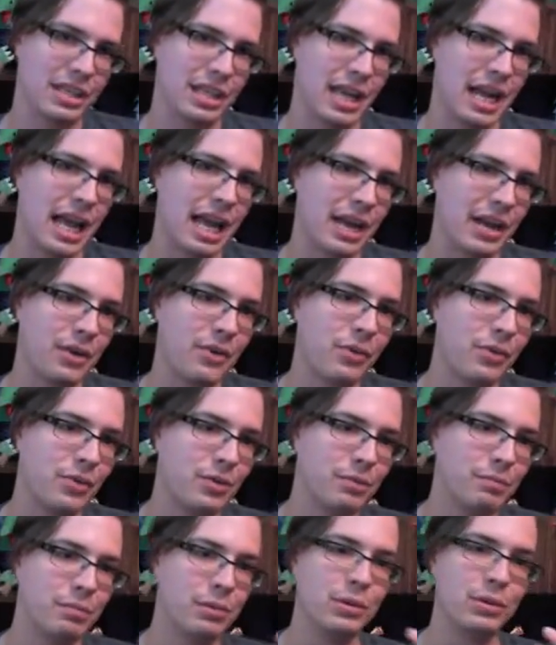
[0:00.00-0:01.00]
that I can
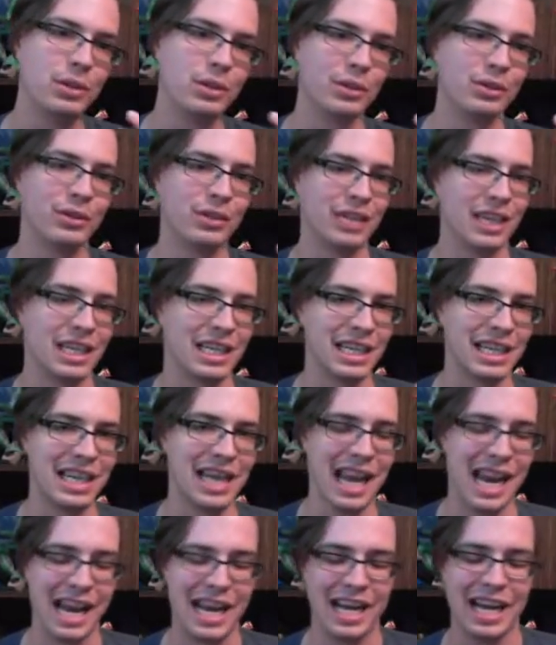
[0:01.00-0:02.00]
hold boosters that
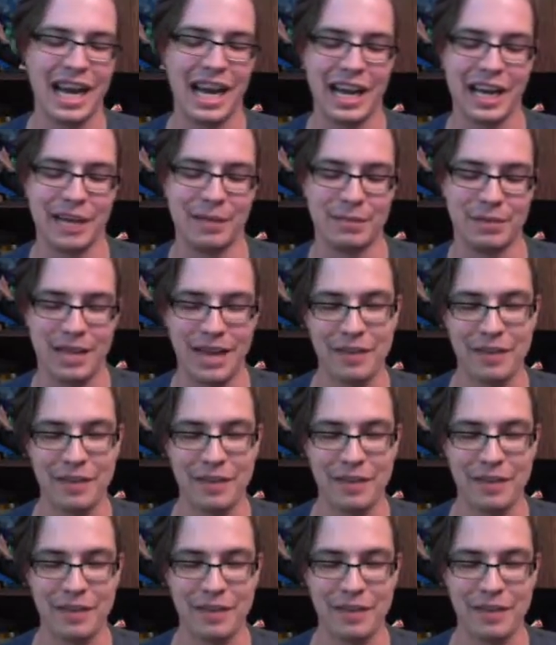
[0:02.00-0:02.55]
contain items.